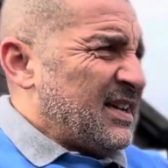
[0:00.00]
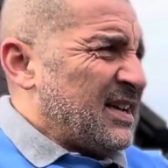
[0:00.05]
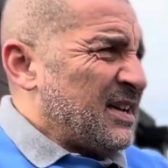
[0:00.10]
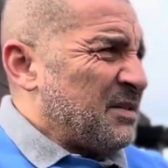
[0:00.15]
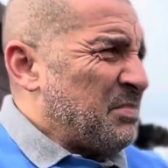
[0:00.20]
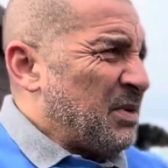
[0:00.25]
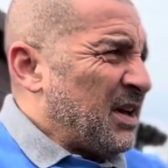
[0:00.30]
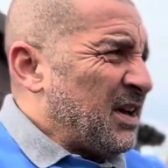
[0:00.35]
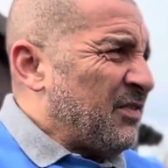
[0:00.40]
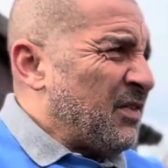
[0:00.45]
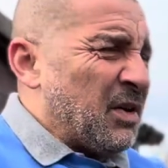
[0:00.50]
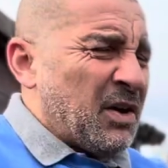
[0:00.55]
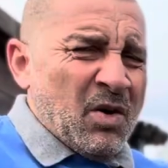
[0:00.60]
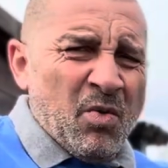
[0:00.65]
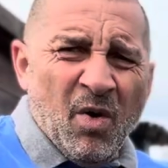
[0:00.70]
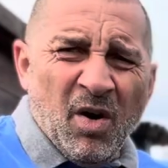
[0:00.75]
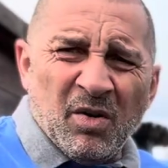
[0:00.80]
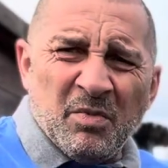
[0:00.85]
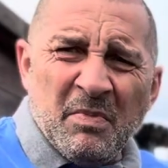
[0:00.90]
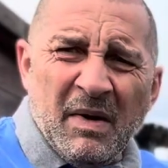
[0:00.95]
bit of a
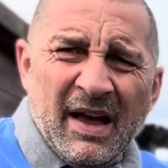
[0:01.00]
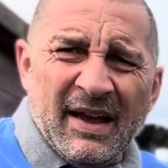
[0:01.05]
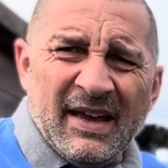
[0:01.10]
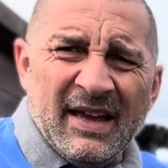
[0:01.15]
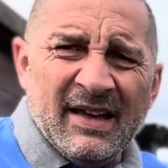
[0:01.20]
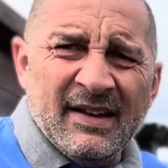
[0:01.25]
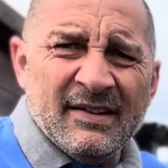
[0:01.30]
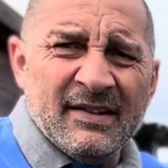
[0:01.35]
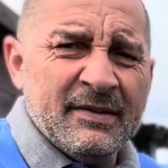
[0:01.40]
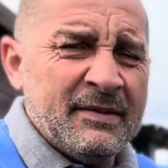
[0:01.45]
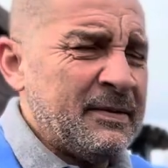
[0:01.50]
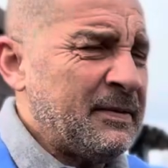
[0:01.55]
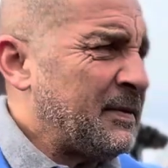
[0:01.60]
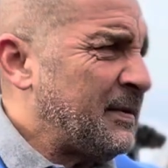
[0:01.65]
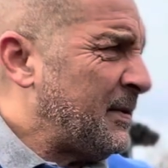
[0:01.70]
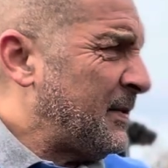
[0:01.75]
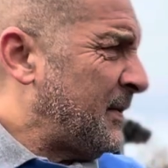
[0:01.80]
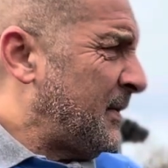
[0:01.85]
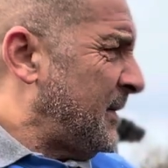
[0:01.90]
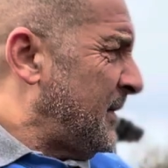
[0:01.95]
quagmire.
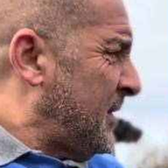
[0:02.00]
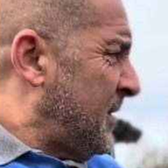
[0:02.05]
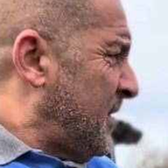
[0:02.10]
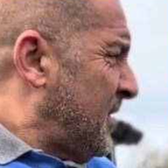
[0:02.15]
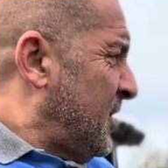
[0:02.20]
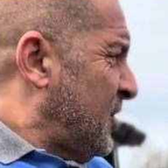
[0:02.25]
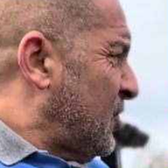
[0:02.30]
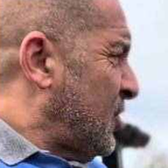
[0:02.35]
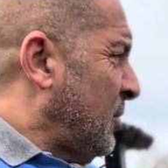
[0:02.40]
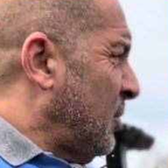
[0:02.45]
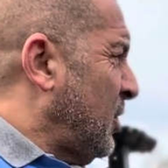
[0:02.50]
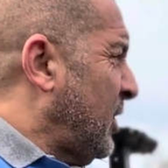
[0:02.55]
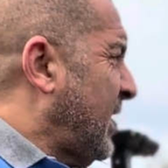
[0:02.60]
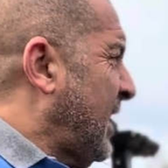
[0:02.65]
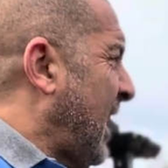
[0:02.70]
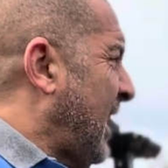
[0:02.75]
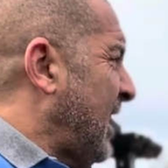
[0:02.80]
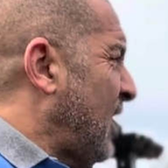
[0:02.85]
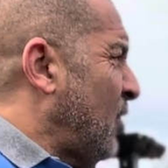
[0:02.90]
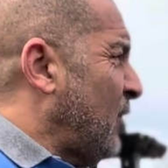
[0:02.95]
So I'm going to
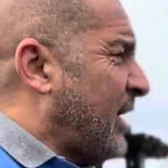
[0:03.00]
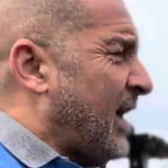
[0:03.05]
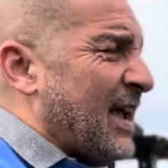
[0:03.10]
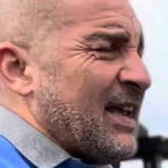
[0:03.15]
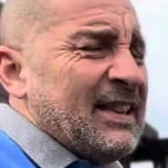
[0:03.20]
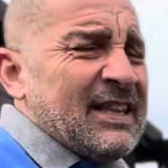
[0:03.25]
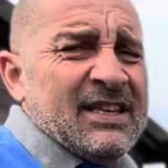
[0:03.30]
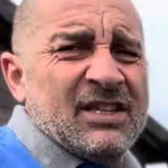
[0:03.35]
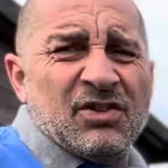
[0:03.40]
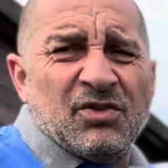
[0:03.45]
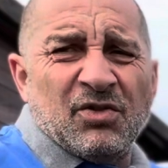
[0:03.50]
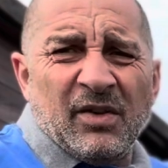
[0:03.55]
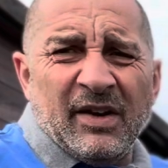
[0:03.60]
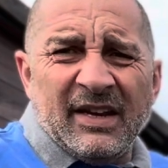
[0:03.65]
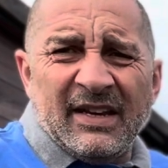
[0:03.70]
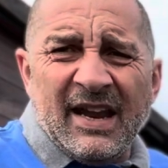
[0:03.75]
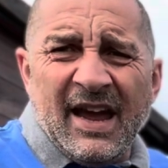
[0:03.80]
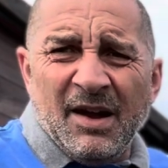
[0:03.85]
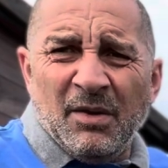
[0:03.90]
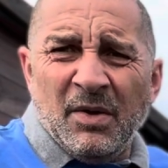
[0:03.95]
carry on getting this tree
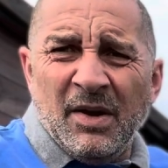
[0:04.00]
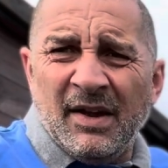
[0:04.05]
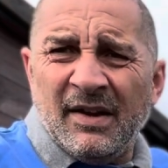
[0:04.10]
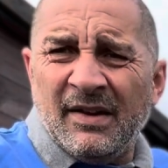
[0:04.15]
down.